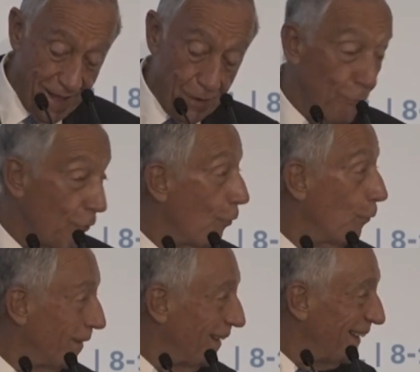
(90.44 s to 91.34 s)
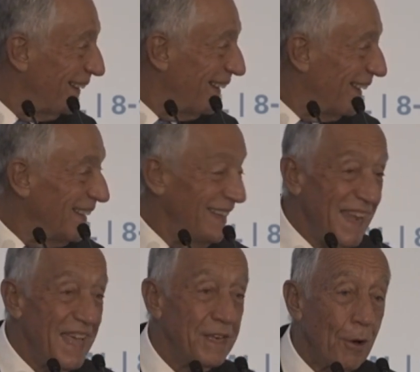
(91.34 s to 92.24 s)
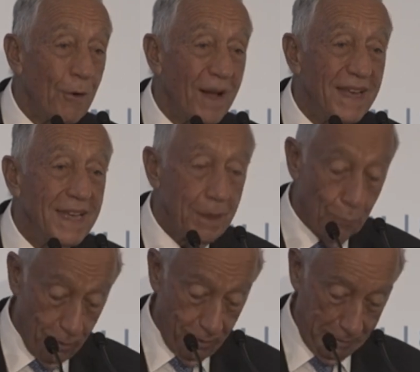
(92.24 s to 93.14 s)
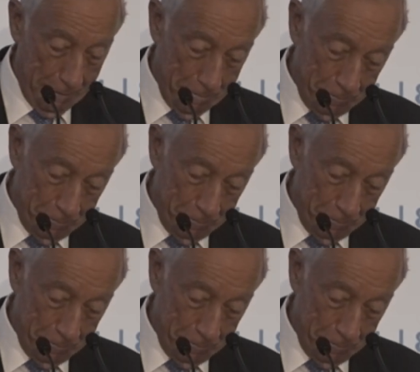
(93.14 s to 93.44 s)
and role in NATO and in the world.